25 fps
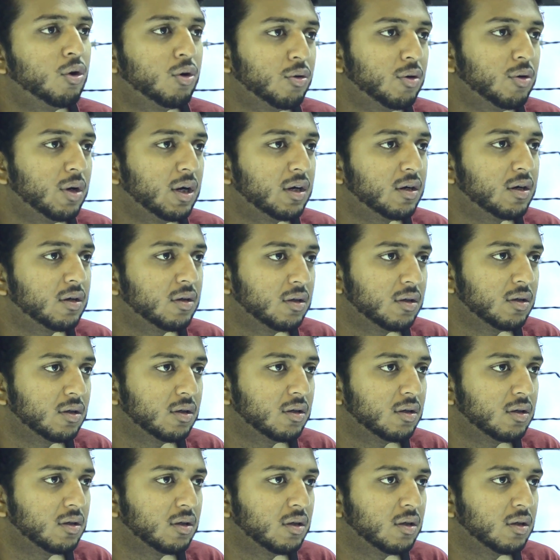to it
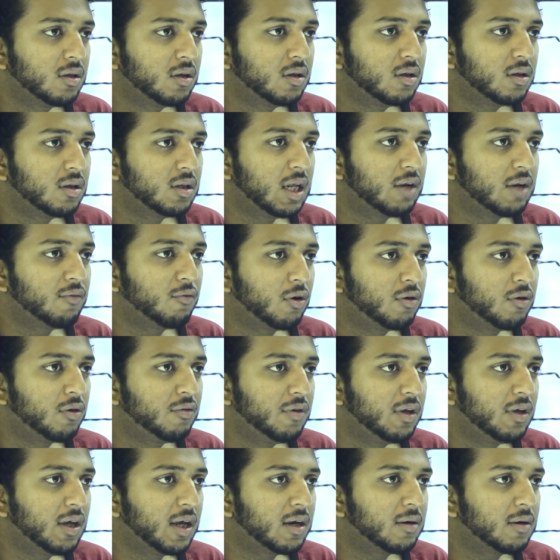than what
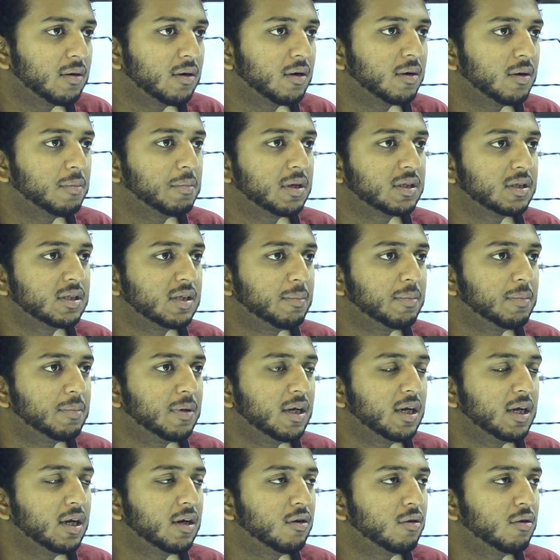we are
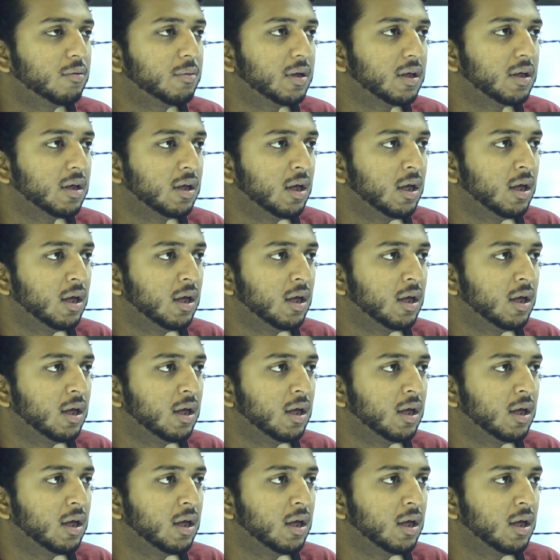perceiving it to be.